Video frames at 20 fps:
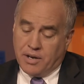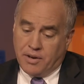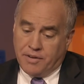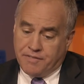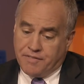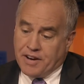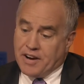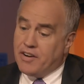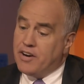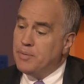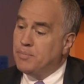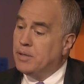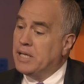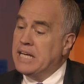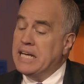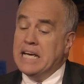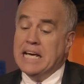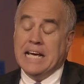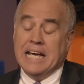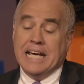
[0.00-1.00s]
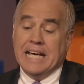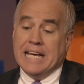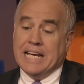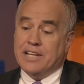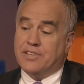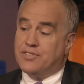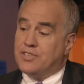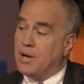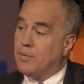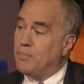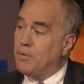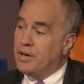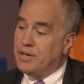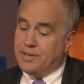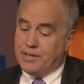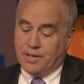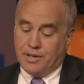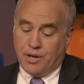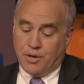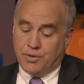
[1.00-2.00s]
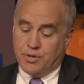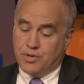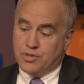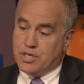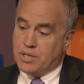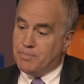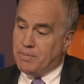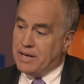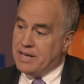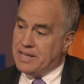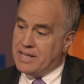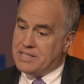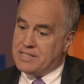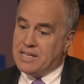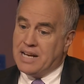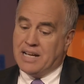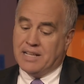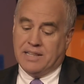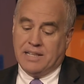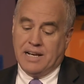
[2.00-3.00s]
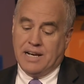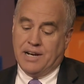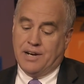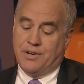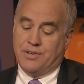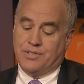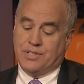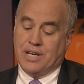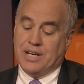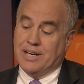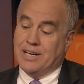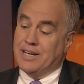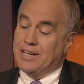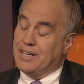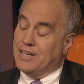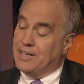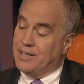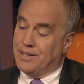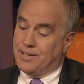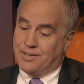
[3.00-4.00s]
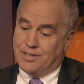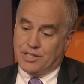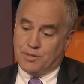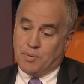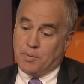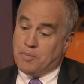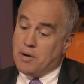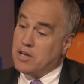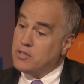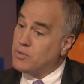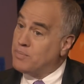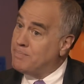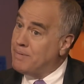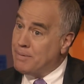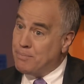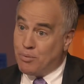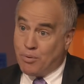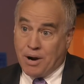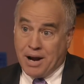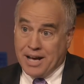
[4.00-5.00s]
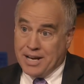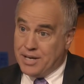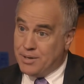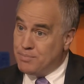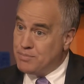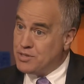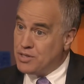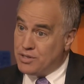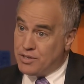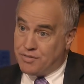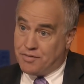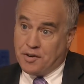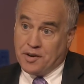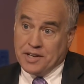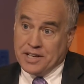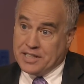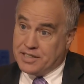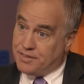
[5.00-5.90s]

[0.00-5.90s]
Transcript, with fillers: invariably it's someone you know using money that's not theirs there's been problems with member items and diverting it